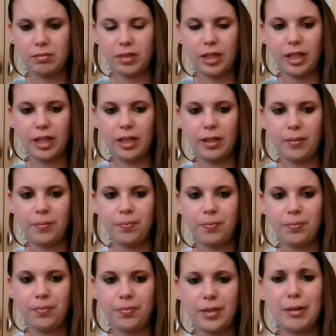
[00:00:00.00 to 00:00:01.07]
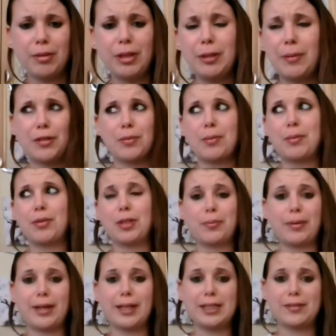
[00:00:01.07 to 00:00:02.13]
Um. I'm really bad at remembering the
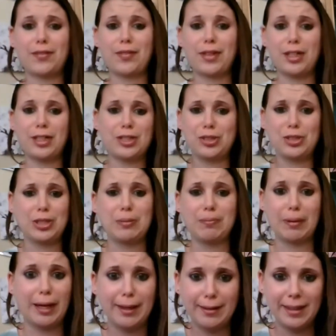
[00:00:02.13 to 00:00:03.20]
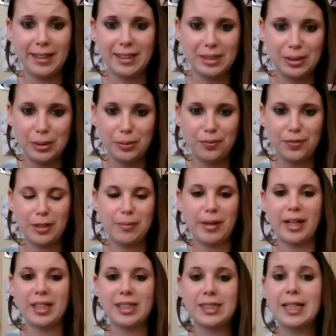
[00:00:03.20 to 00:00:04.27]
price of everything. I just usually buy things and hope for the
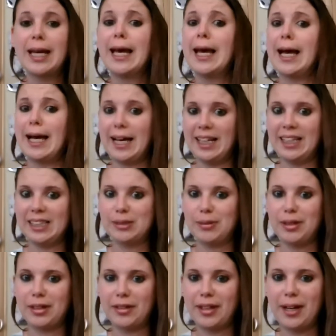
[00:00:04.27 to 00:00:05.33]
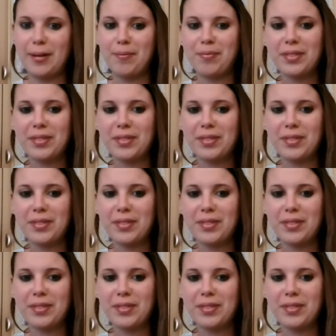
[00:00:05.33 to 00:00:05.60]
best. I need to work on that.